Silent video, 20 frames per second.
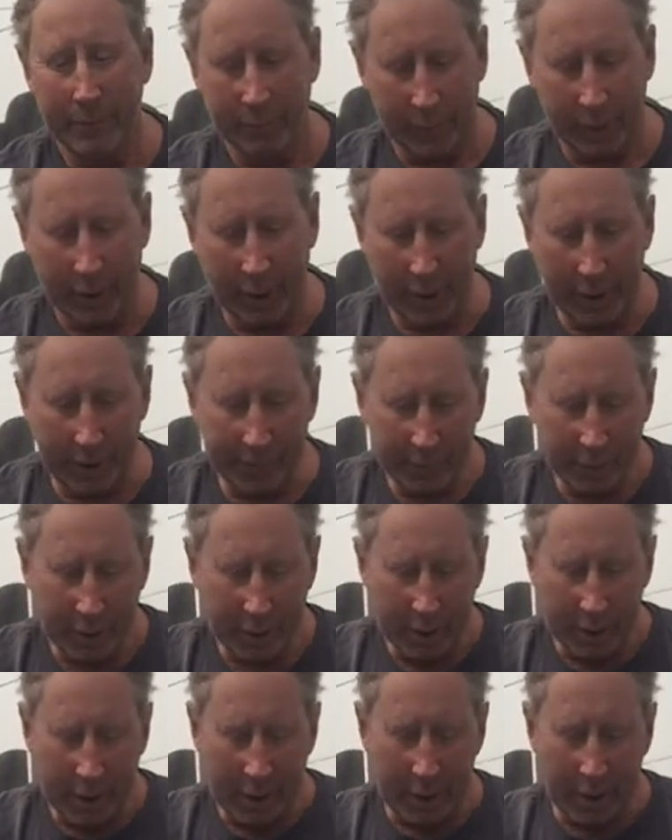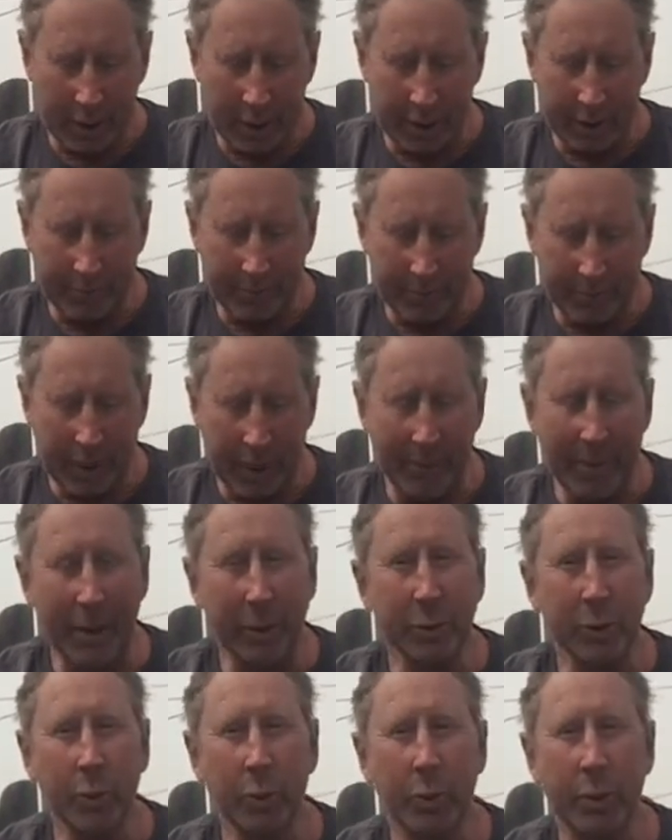Okay,
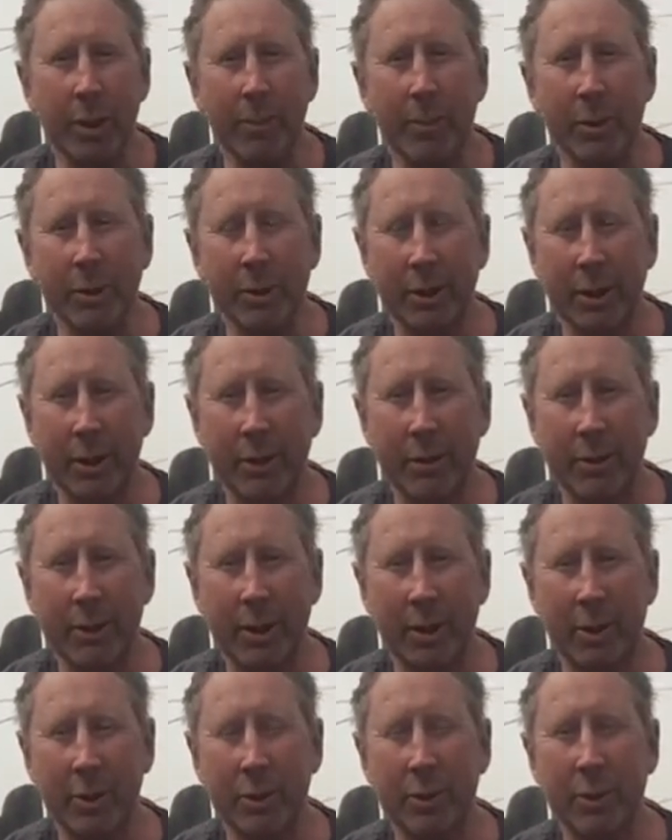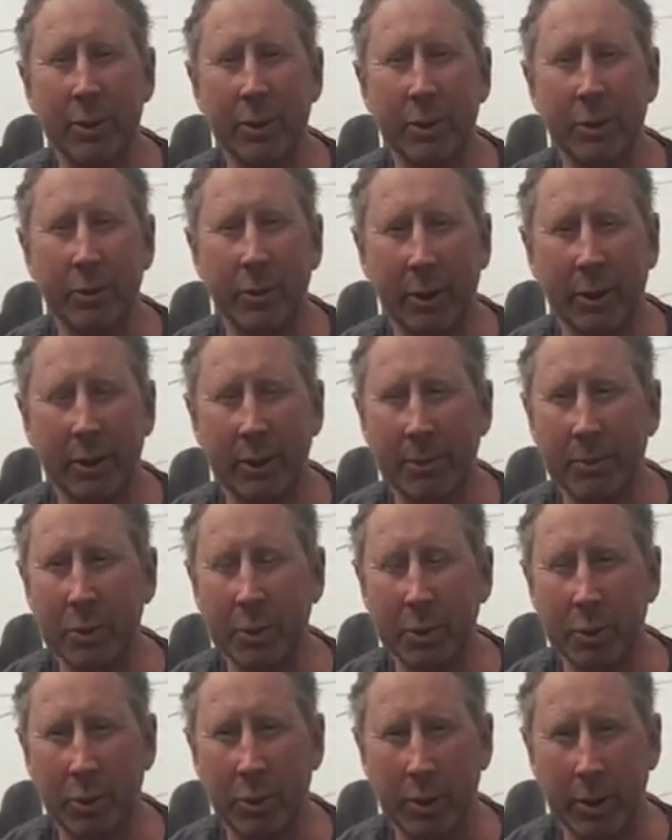about 20% of the energy is directly
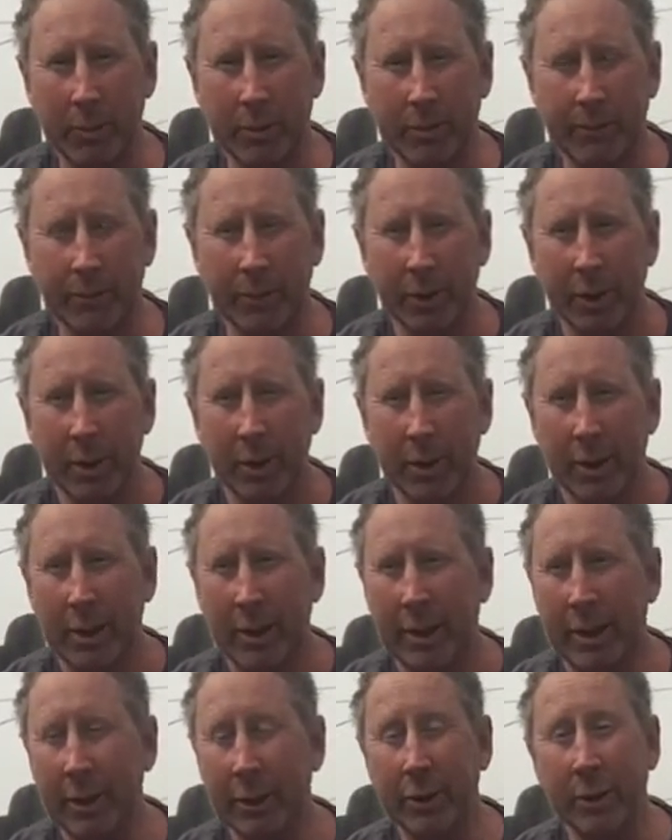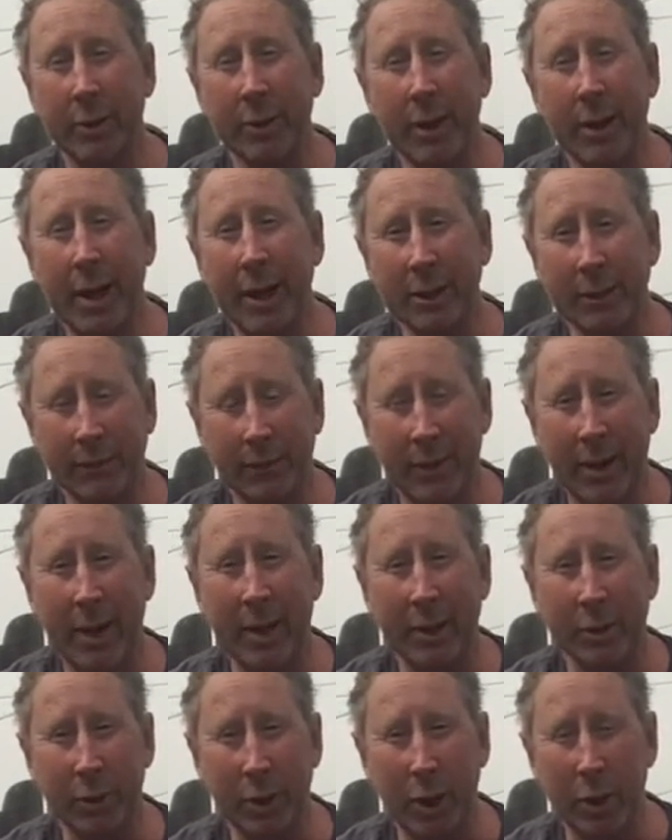absorbed, and a good gas for that
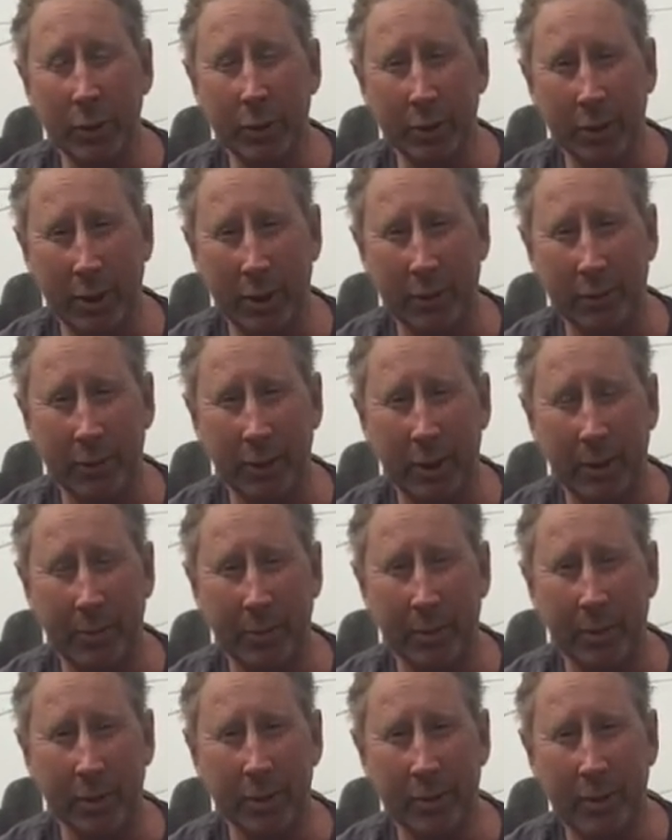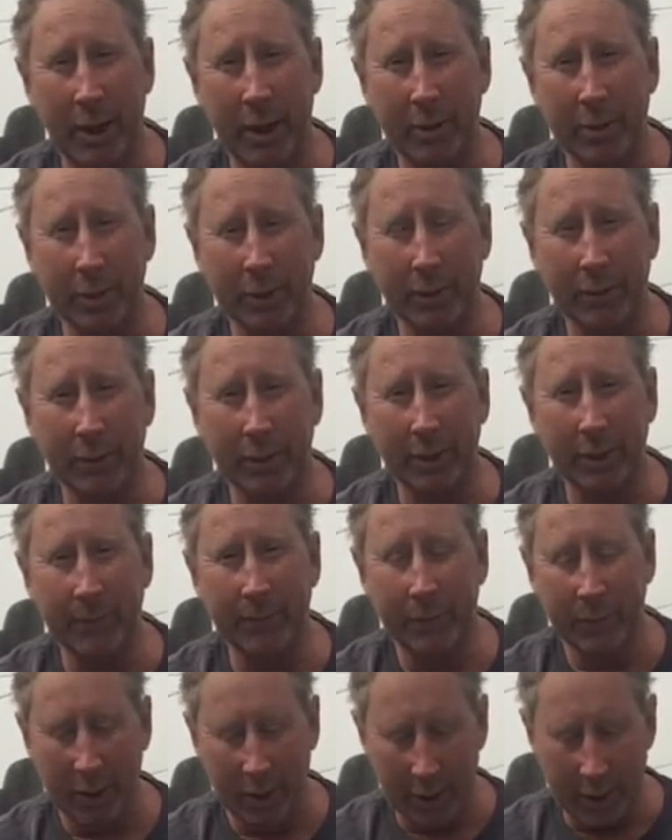is ozone up in the stratosphere.
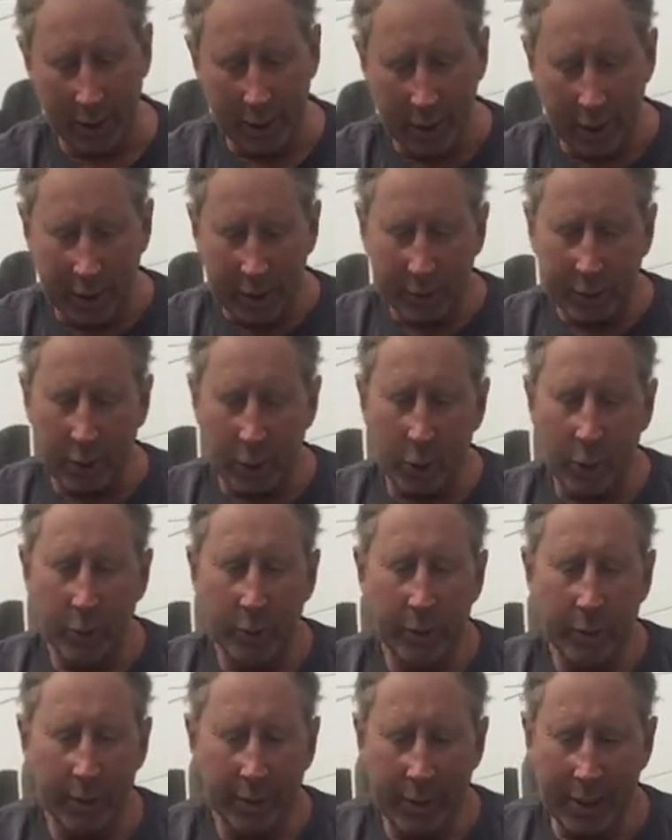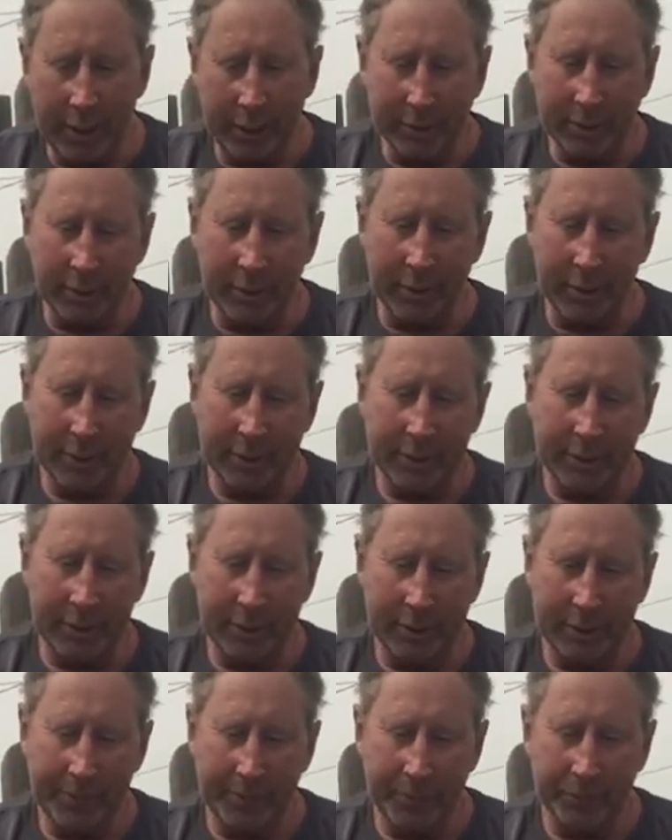So the answer to this
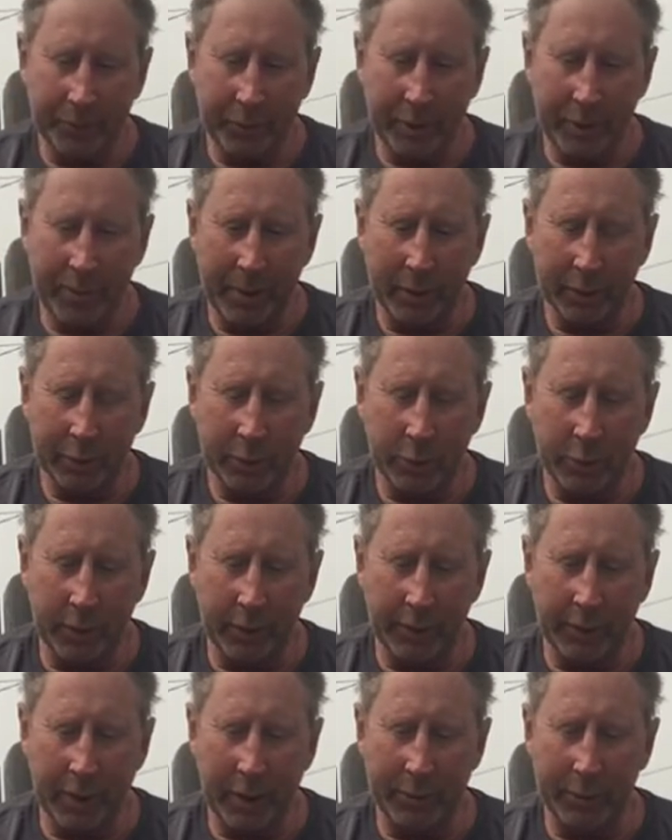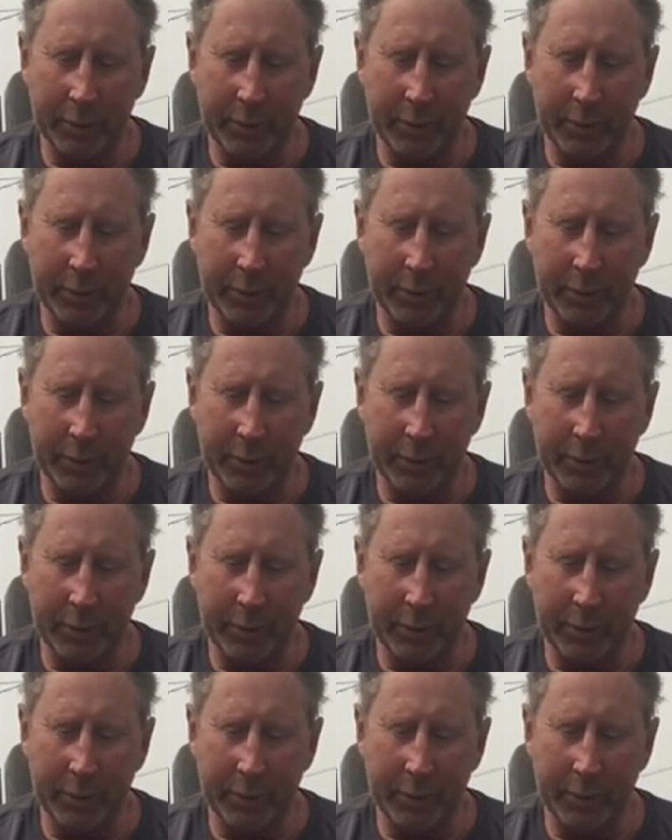is about 25%